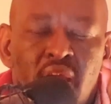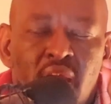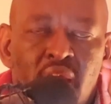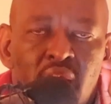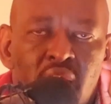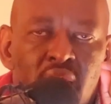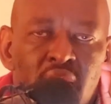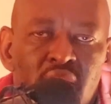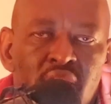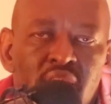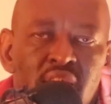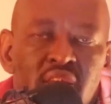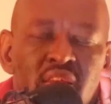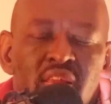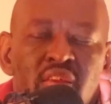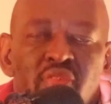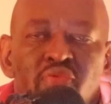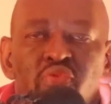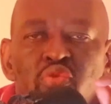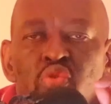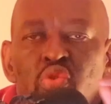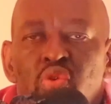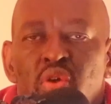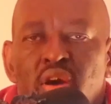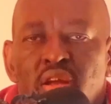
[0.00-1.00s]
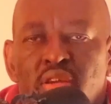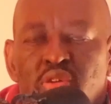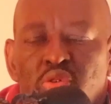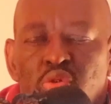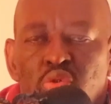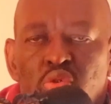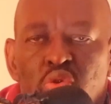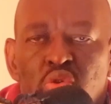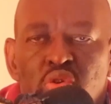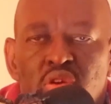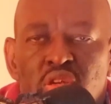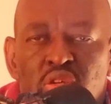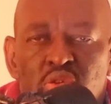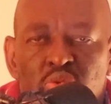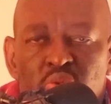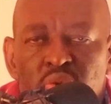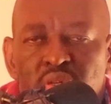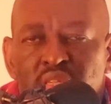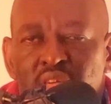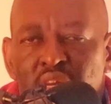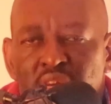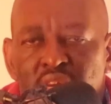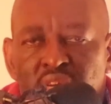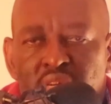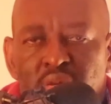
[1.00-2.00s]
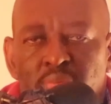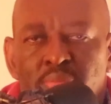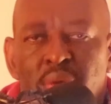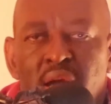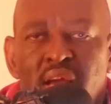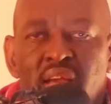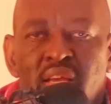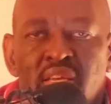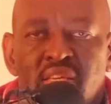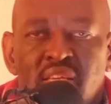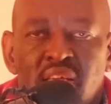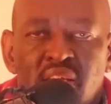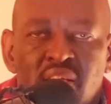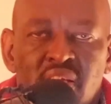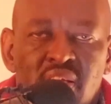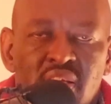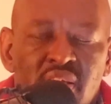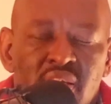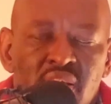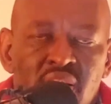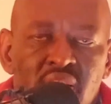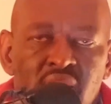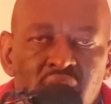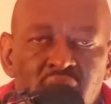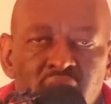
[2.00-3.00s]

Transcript: And if you are to go into internet marketing,